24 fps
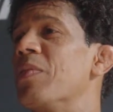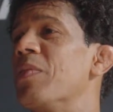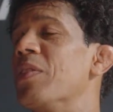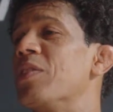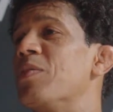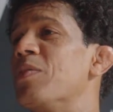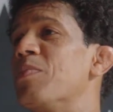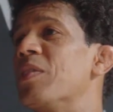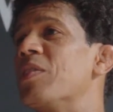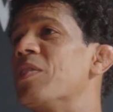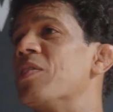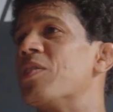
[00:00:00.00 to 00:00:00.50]

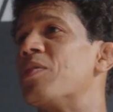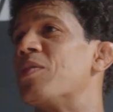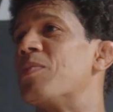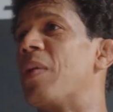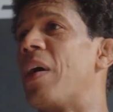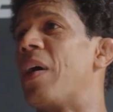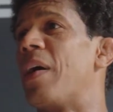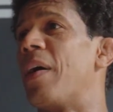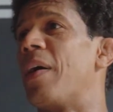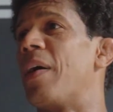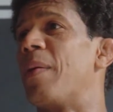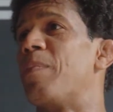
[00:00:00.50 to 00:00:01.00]
this business
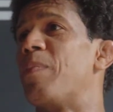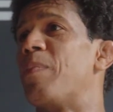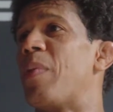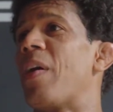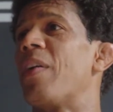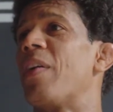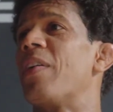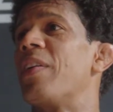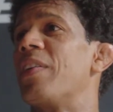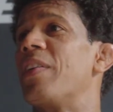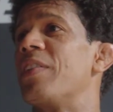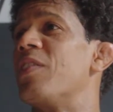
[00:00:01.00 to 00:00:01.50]
uh,
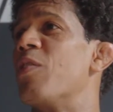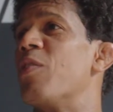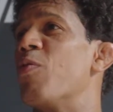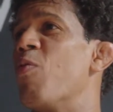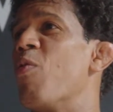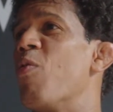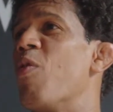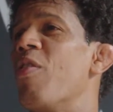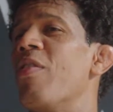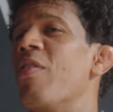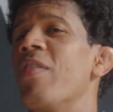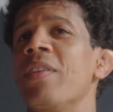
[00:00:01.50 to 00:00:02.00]
partner in
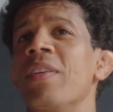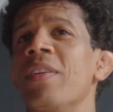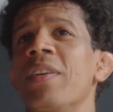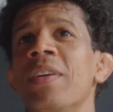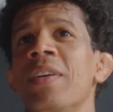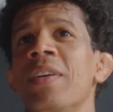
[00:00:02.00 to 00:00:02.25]
the world.